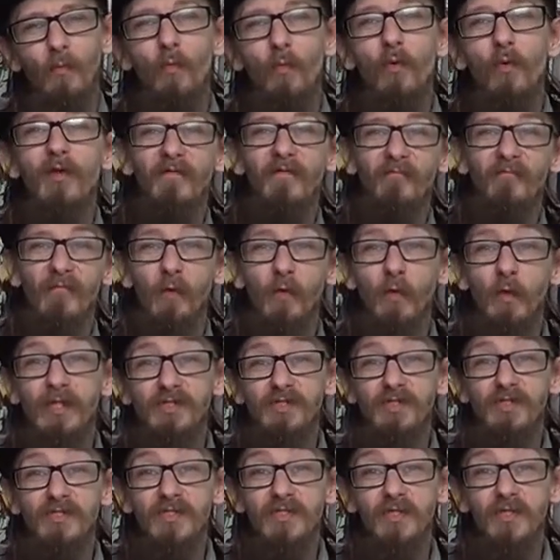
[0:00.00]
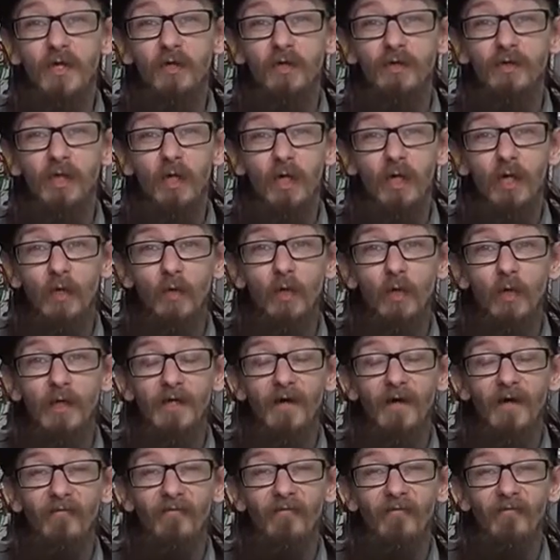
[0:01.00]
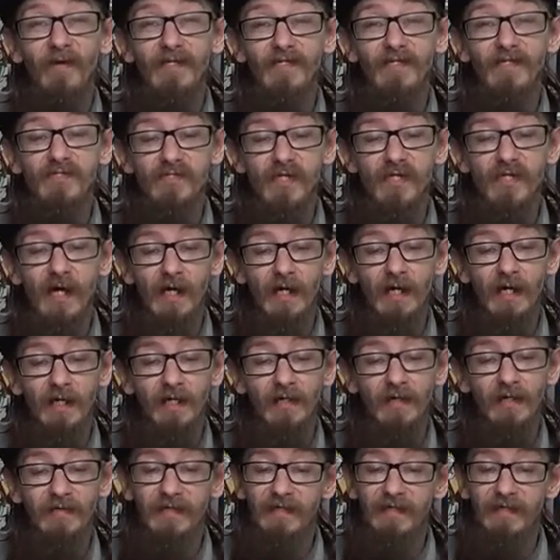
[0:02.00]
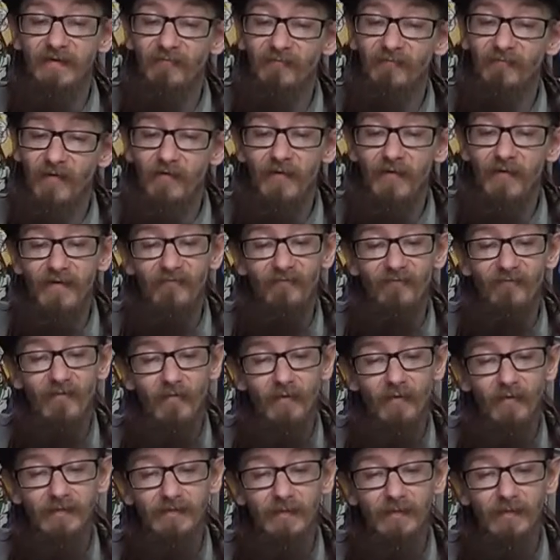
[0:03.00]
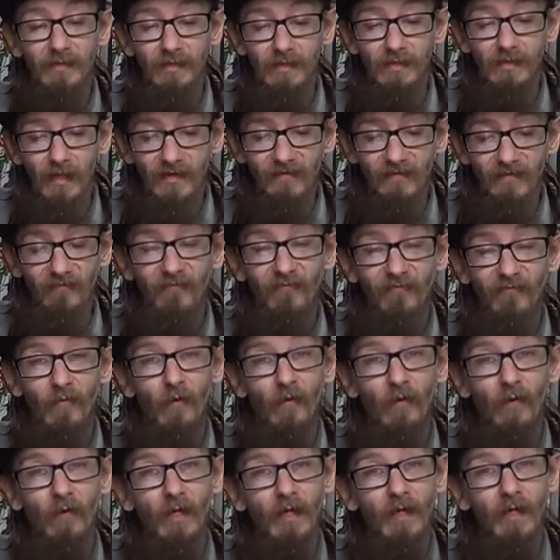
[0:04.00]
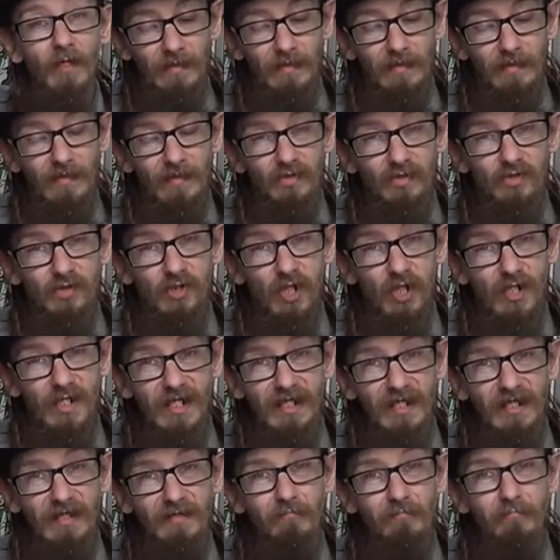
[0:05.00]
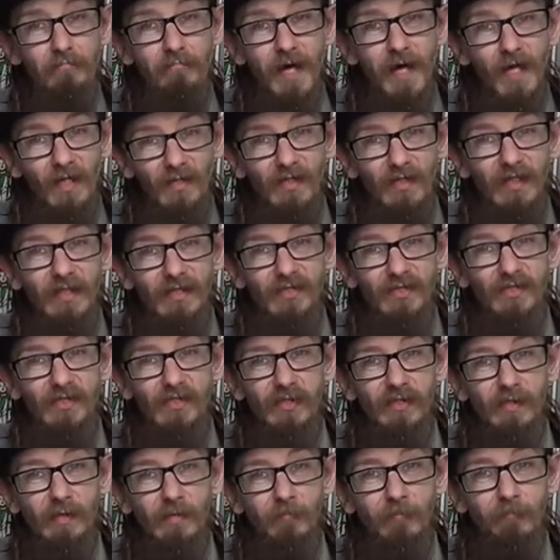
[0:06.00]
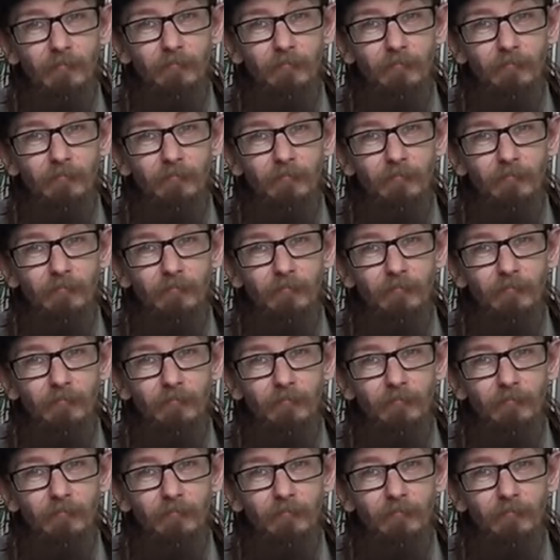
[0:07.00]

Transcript: One of which is an old co-worker of his, the very, very delightful Janine Melnitz.